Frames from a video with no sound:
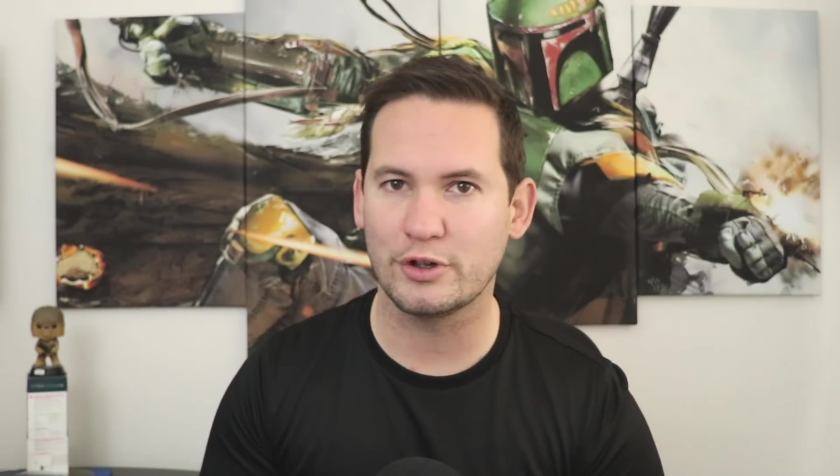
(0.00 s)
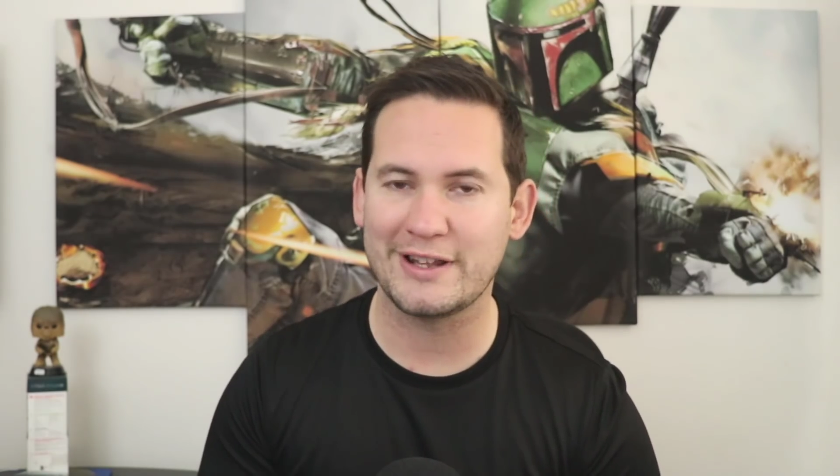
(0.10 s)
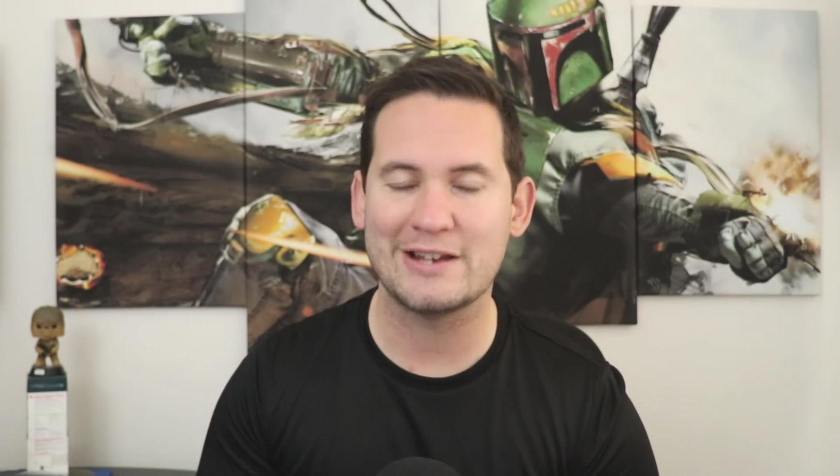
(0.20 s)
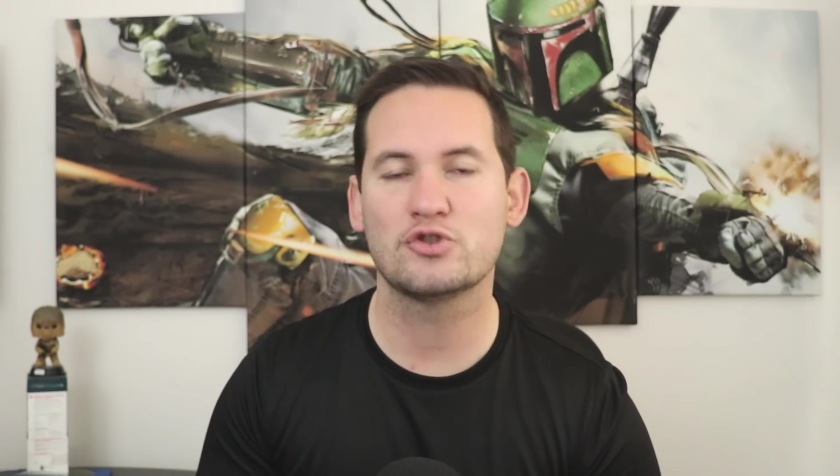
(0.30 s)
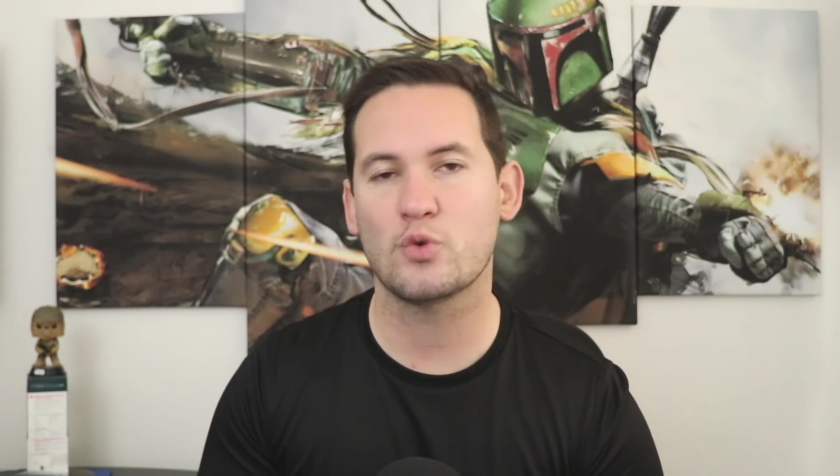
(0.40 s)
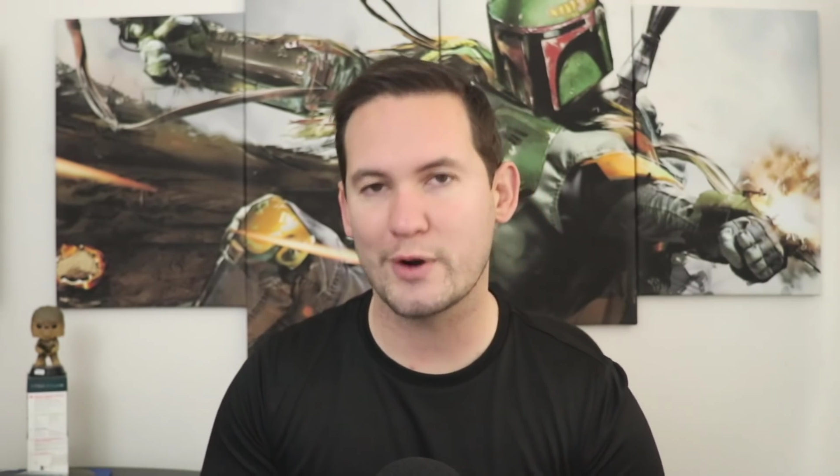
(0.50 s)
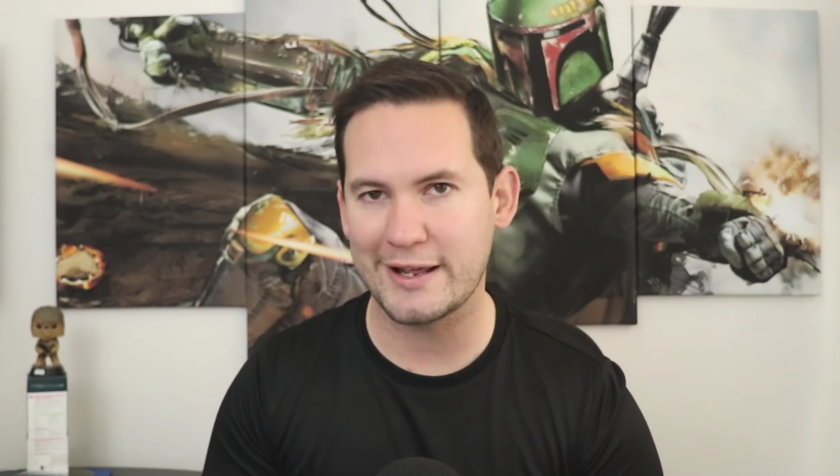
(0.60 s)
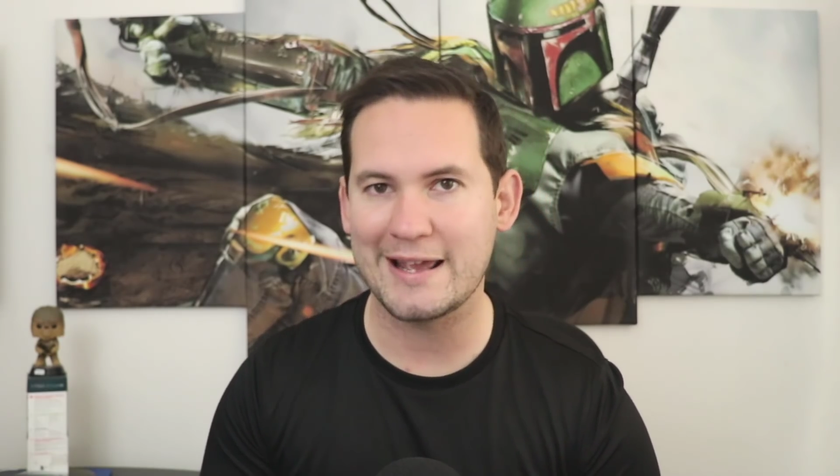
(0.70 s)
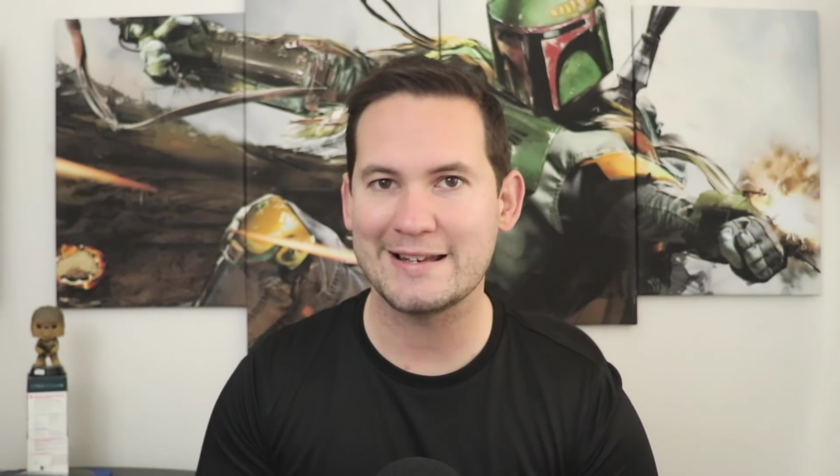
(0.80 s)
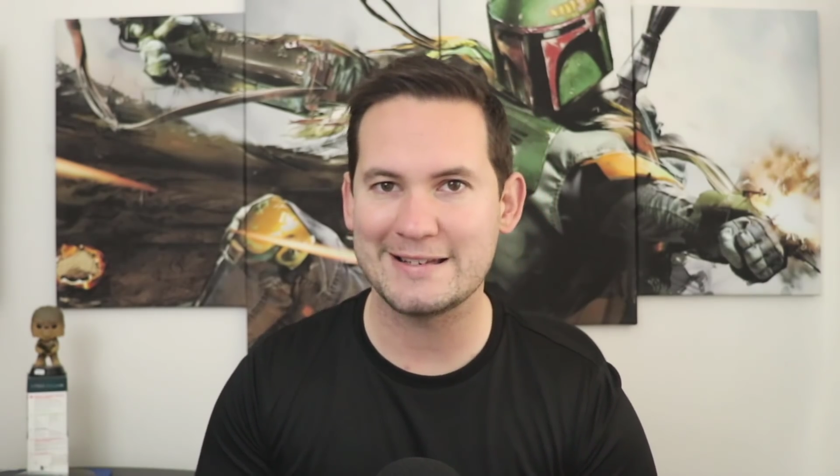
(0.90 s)
in
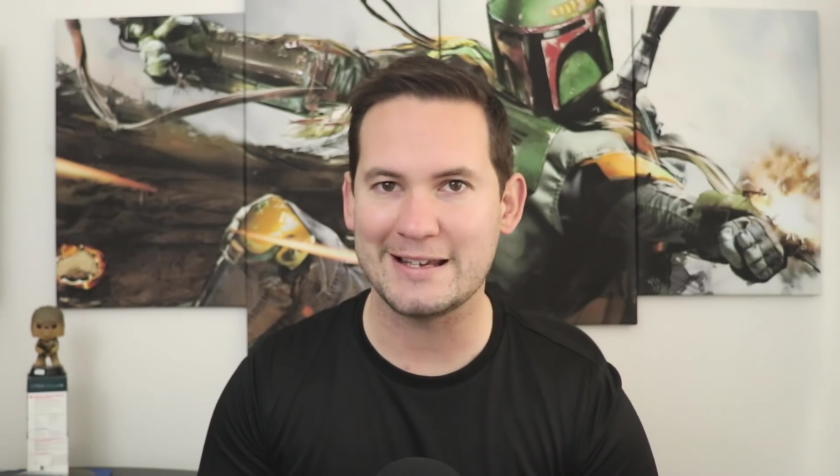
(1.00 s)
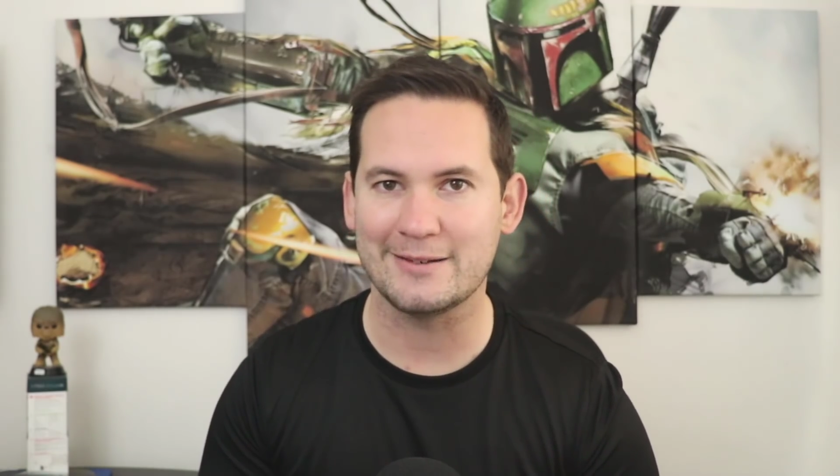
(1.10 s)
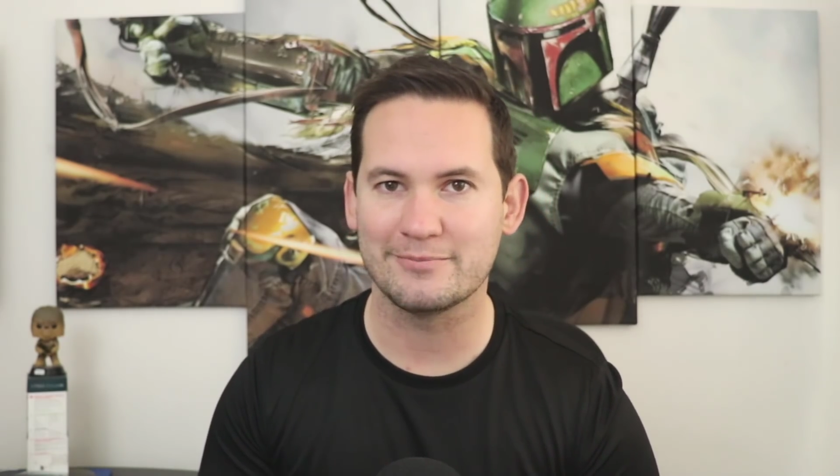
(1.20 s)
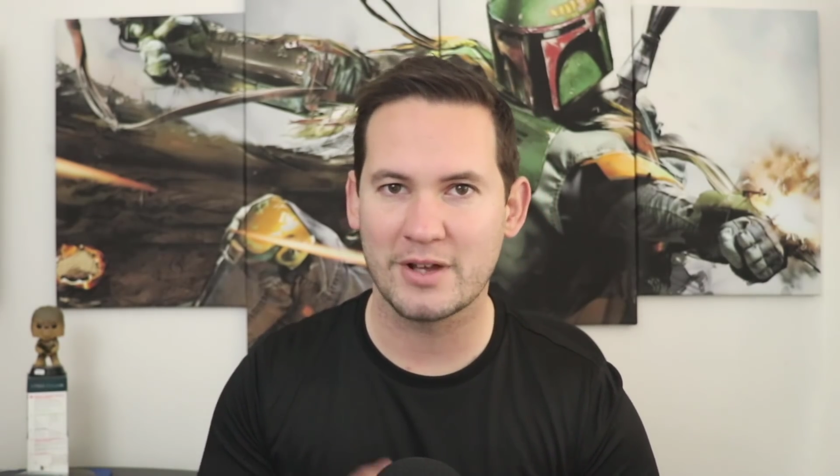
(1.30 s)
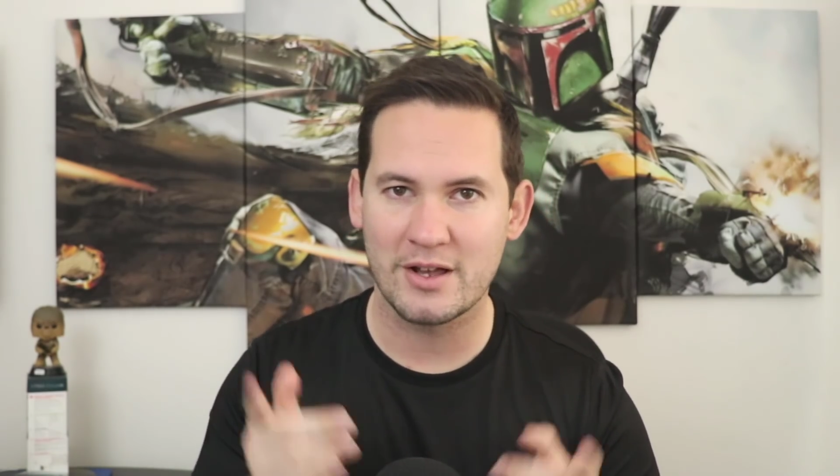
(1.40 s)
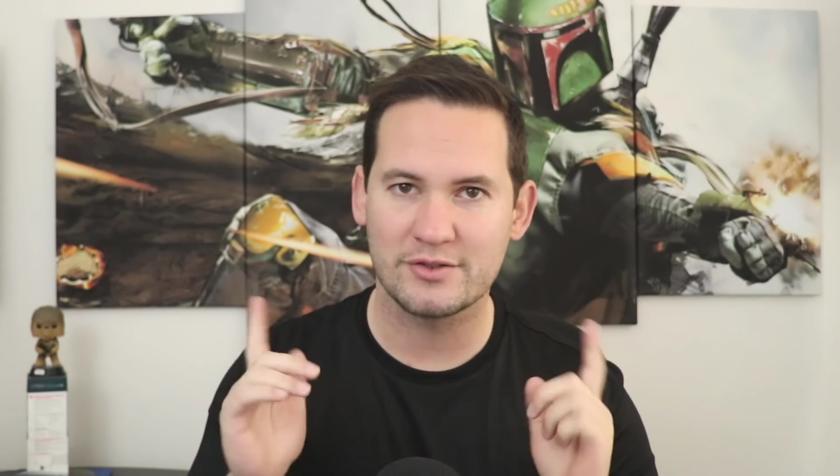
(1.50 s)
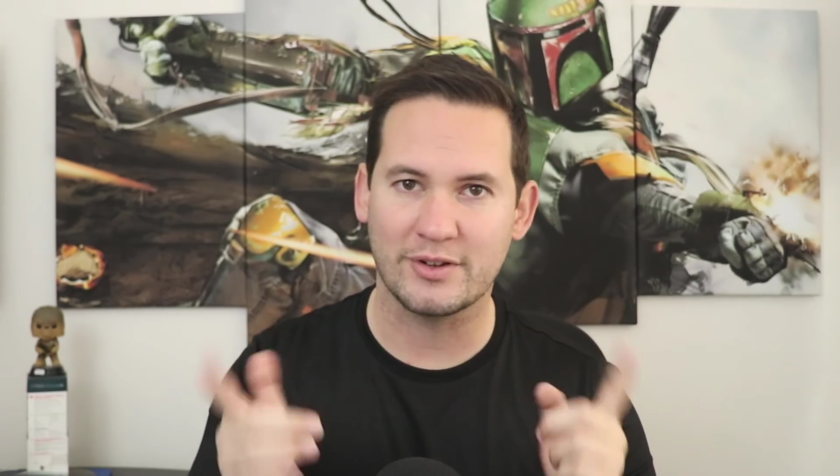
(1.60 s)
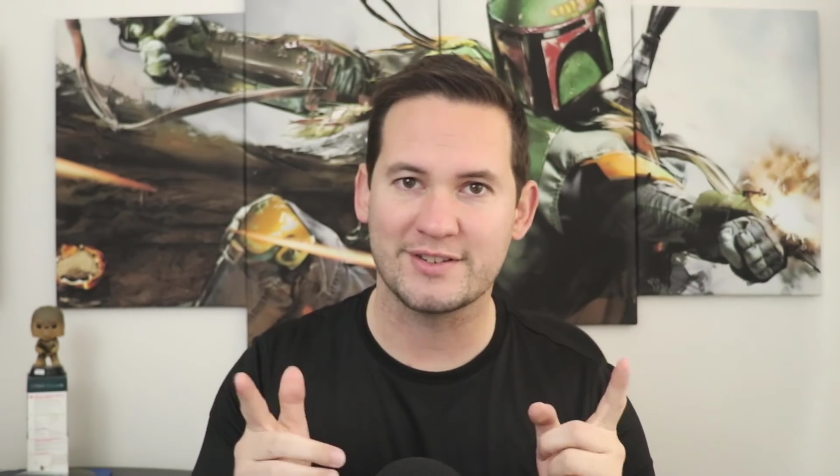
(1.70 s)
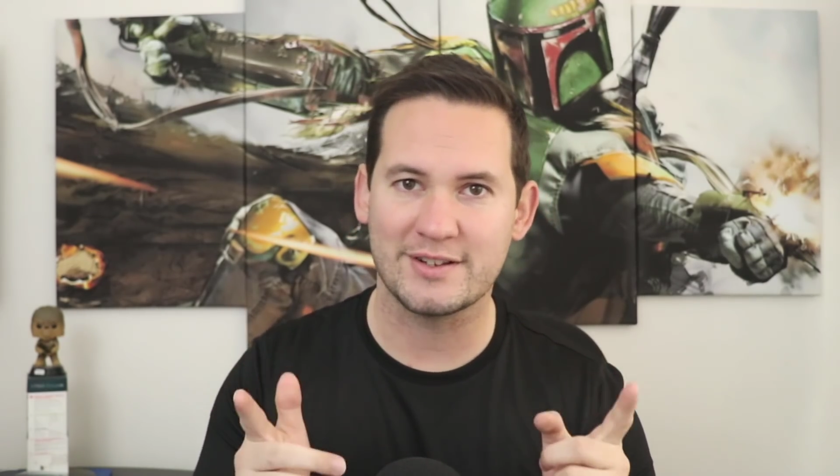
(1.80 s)
2018. So let's get